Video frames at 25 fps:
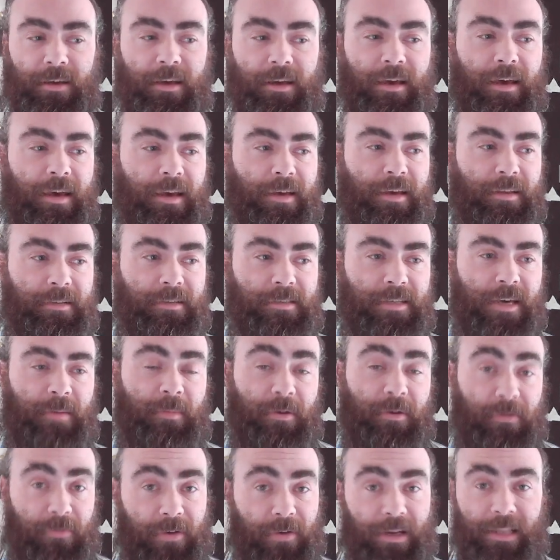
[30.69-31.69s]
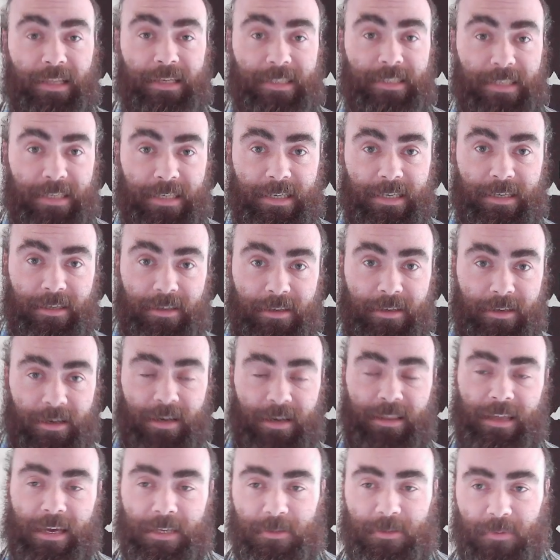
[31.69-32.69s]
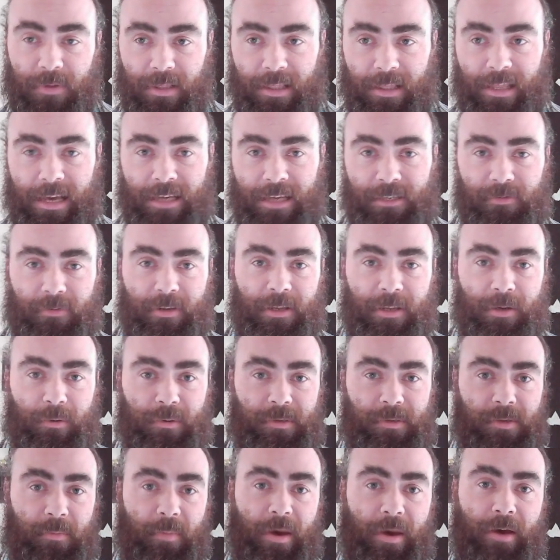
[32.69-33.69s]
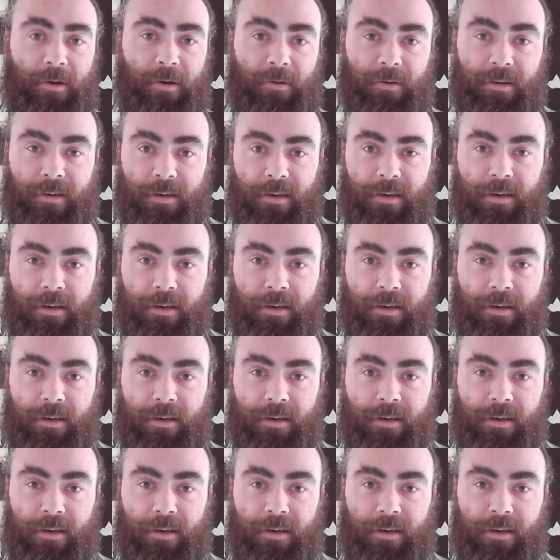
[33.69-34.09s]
And I finally did it, and that's what the last video was about.